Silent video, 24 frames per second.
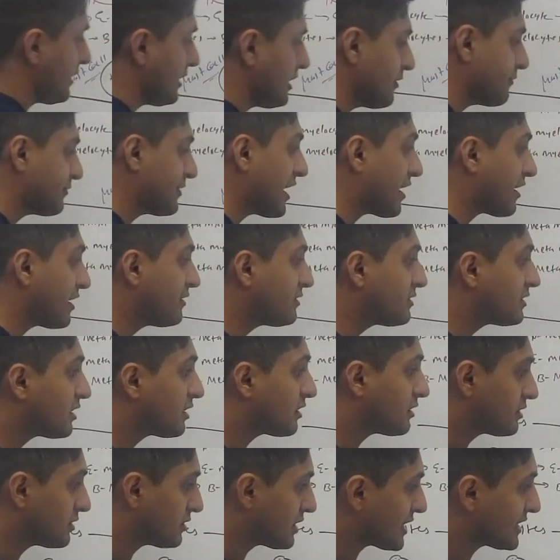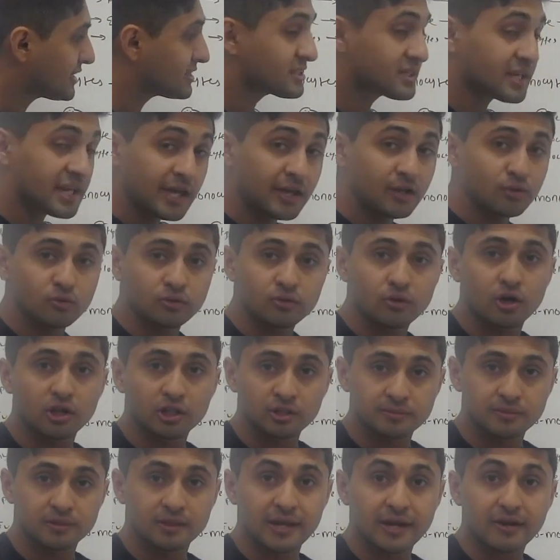If they're in the like skin, we call
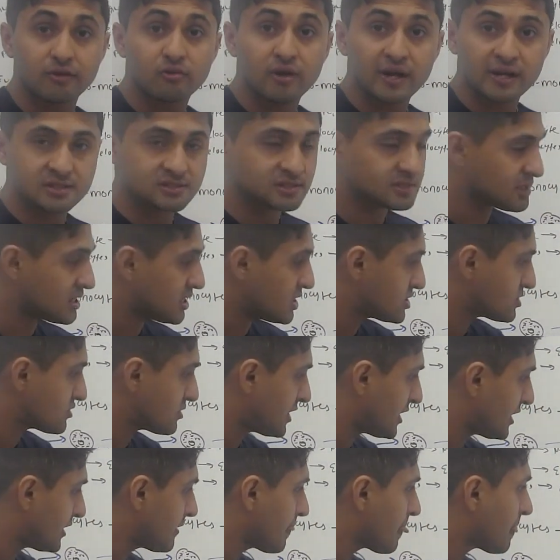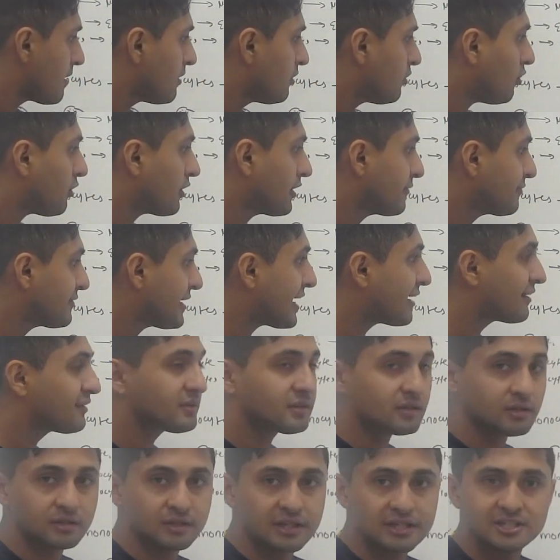them a Langerhans cells, right? Or if they're in
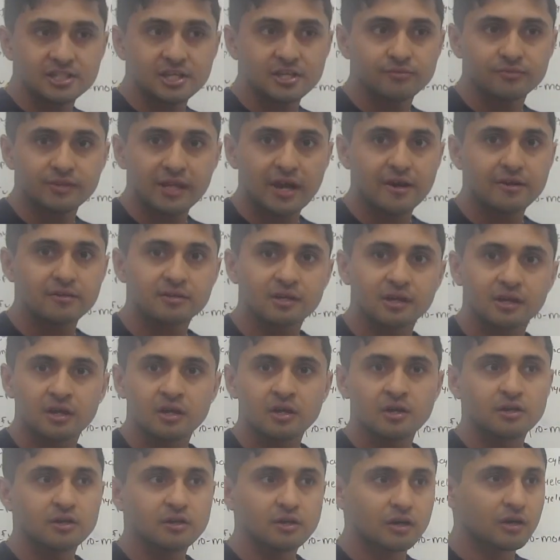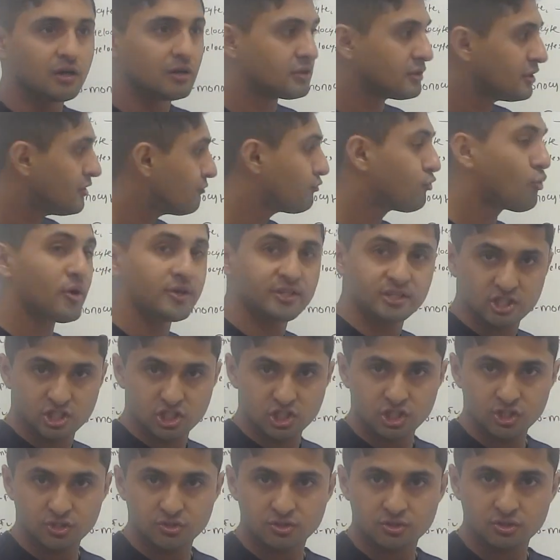the, let's say if they're in the lymphoid
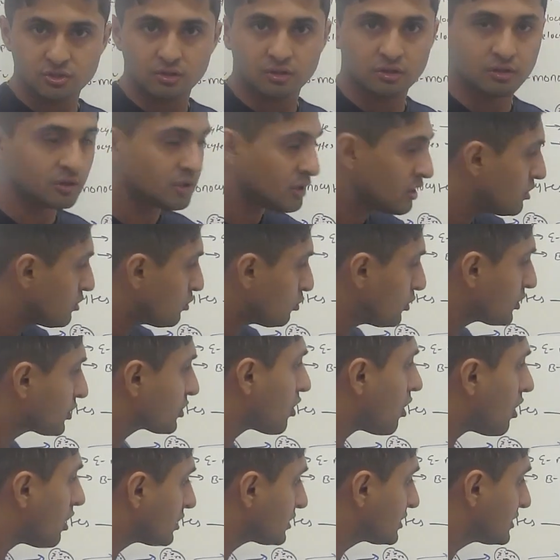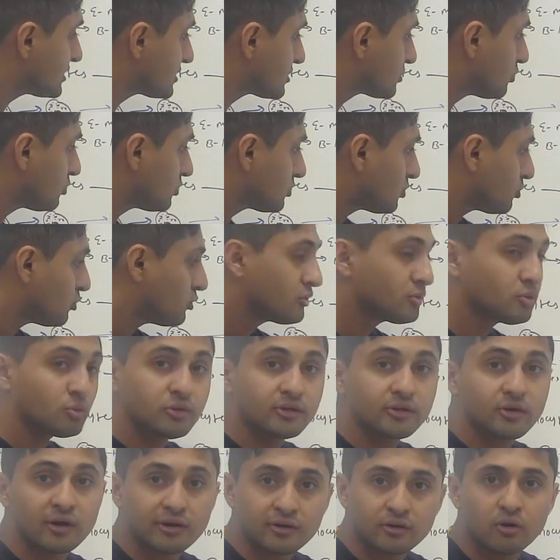tissues, or we call
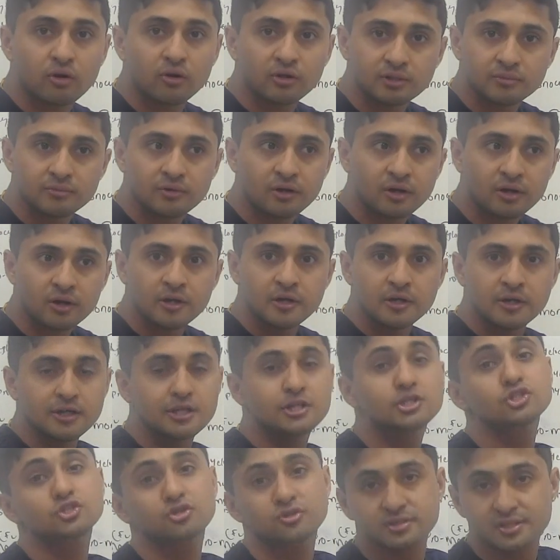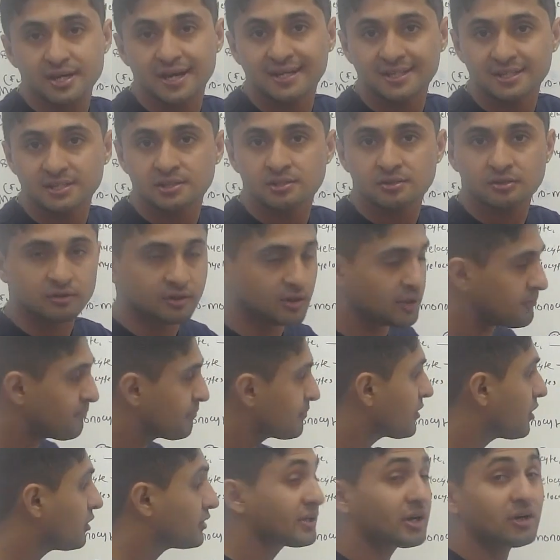kind of call them our histocytes, okay?
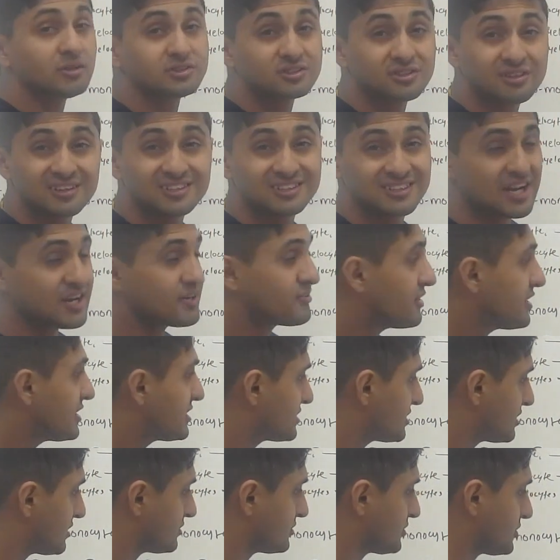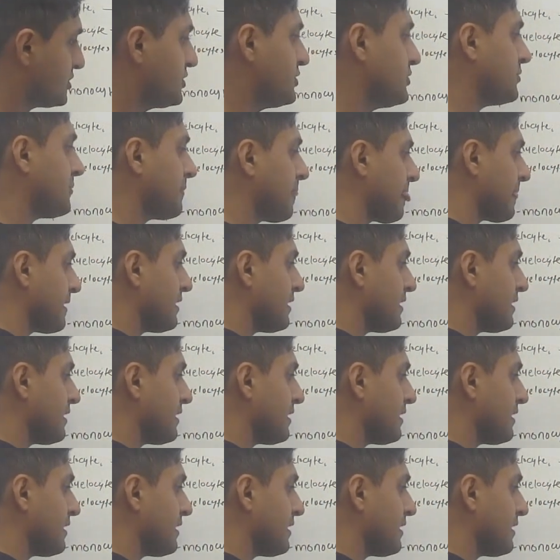Or they also called dendritic cells too.